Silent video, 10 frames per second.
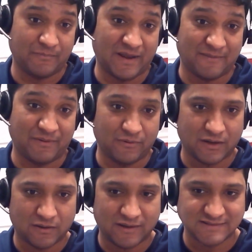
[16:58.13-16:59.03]
I'd be happy
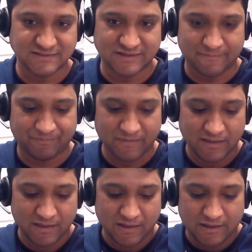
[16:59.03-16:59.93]
to, answer them.
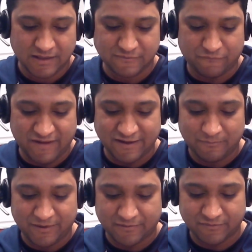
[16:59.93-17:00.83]
The
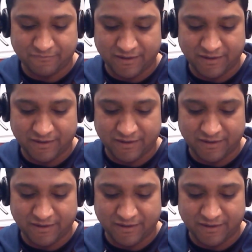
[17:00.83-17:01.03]
final bit of the